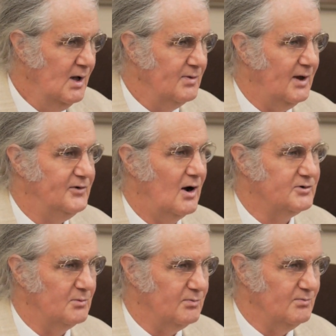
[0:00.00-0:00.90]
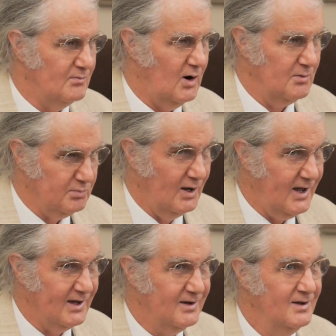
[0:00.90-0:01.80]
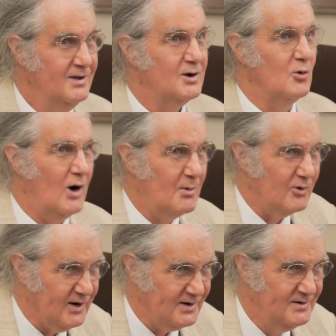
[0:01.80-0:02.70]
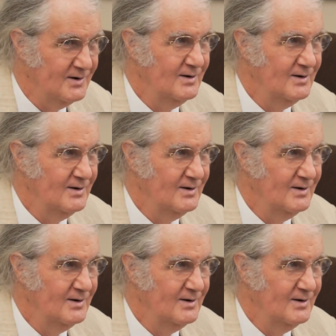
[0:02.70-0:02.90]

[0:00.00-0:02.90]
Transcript: that Doctor Martin Blank corroborated,